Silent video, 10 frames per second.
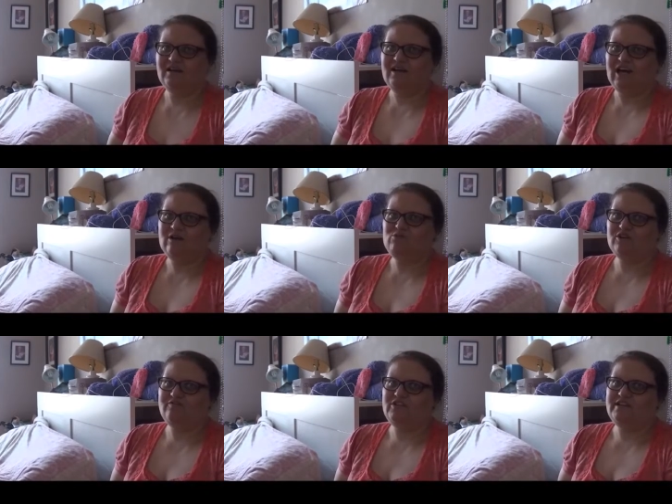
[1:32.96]
I'm one
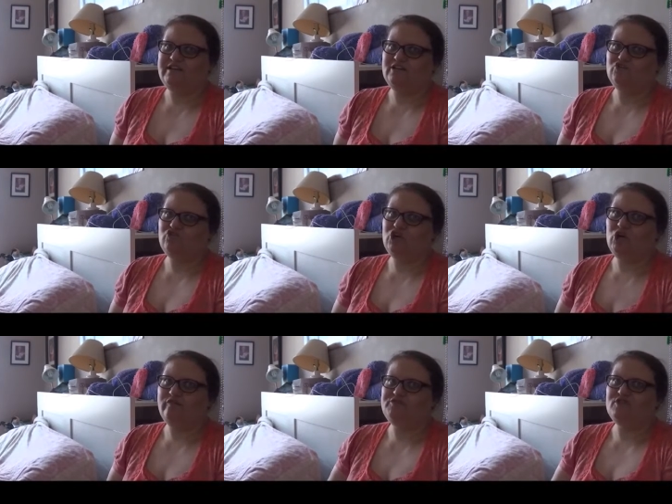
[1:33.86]
of the
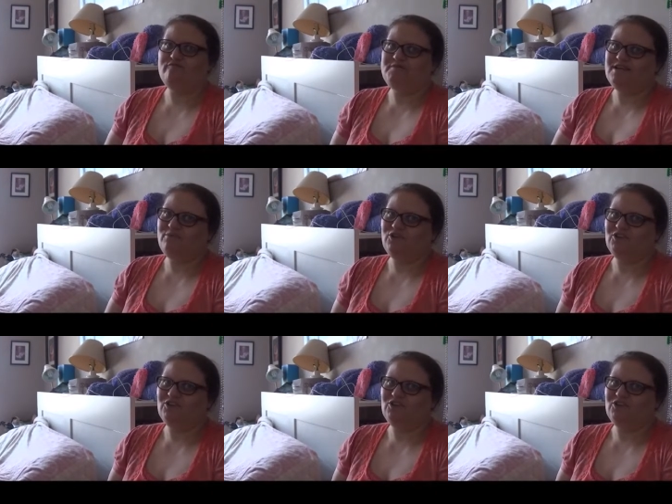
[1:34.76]
droves of people